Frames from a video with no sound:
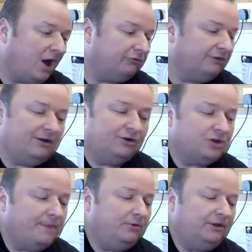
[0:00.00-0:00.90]
I realised
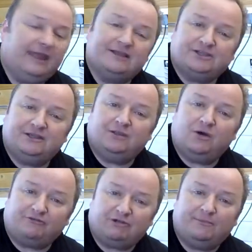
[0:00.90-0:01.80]
that I put the gasket and
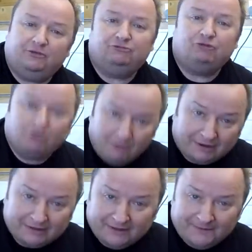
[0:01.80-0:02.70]
diaphragm on the wrong
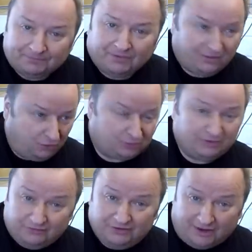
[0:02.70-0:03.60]
way. Of course,
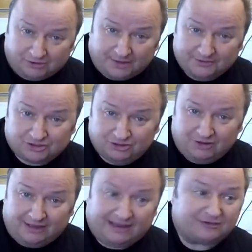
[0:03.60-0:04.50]
when the video's up, it's too
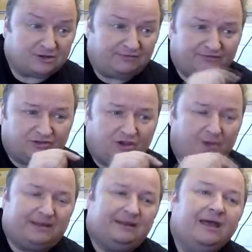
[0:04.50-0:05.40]
late now, so I've left a
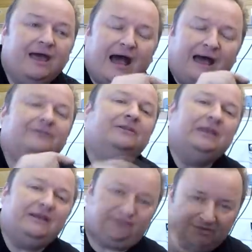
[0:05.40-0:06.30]
comment
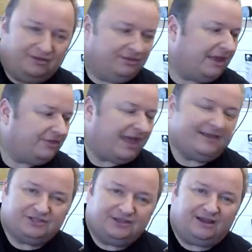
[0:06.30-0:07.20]
underneath that
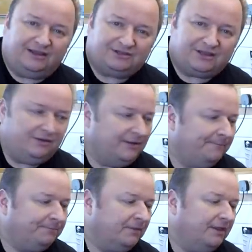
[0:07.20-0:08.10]
is the case. So
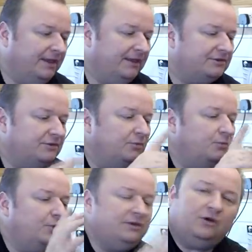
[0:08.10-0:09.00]
it's,
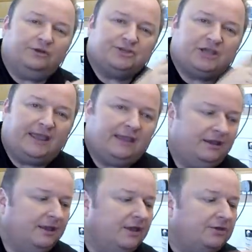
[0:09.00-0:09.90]
when you've got the
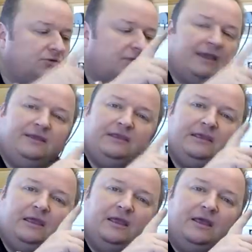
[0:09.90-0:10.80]
tank, you lay
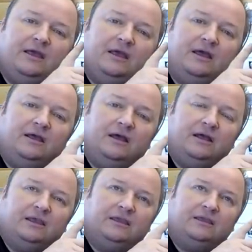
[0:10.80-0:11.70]
the
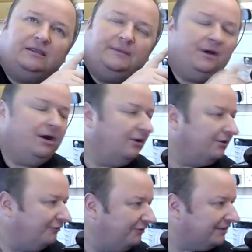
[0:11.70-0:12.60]
oh, I've
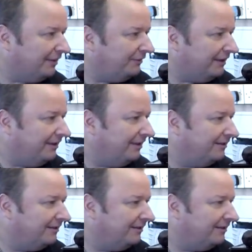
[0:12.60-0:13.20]
got to think now again.